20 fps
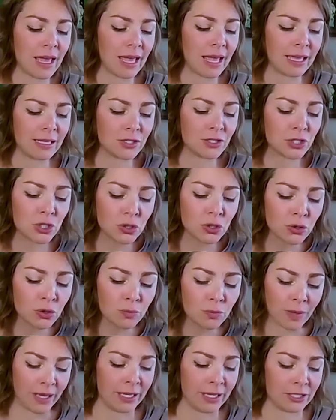and too
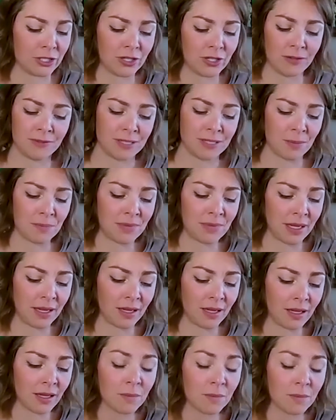much of
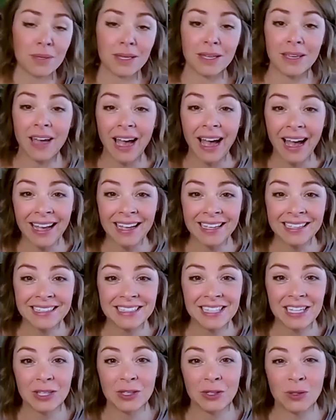something
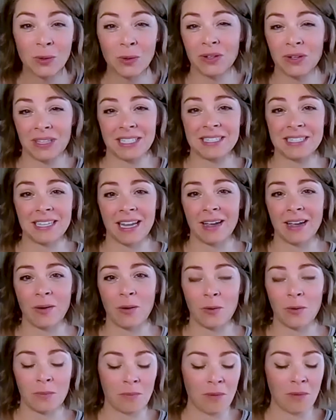because you're the
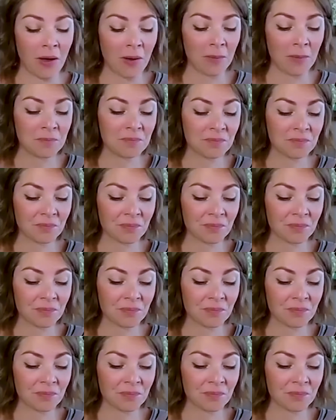stay-at-home mom.